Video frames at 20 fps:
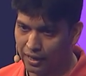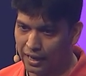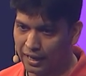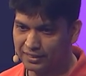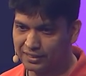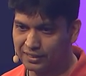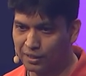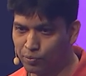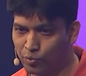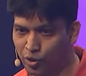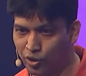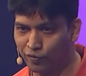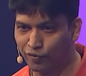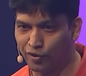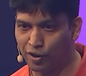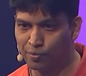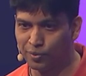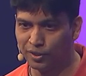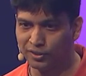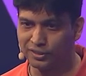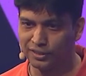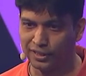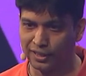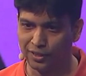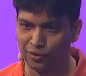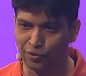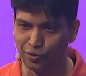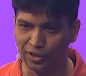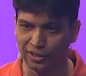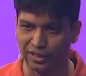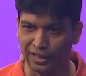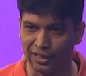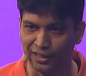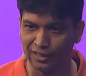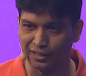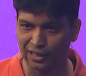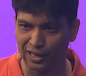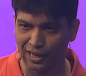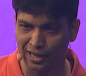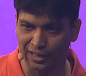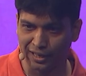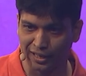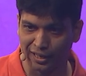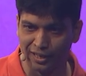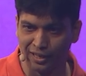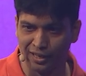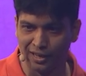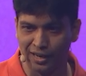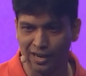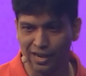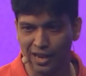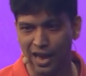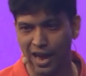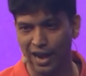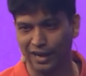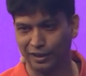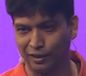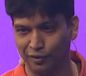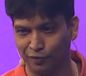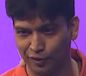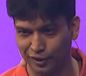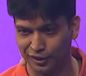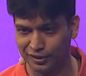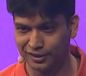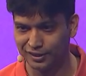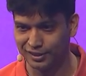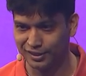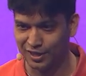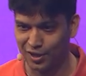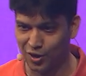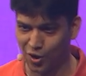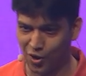As someone famous said, we think like an activist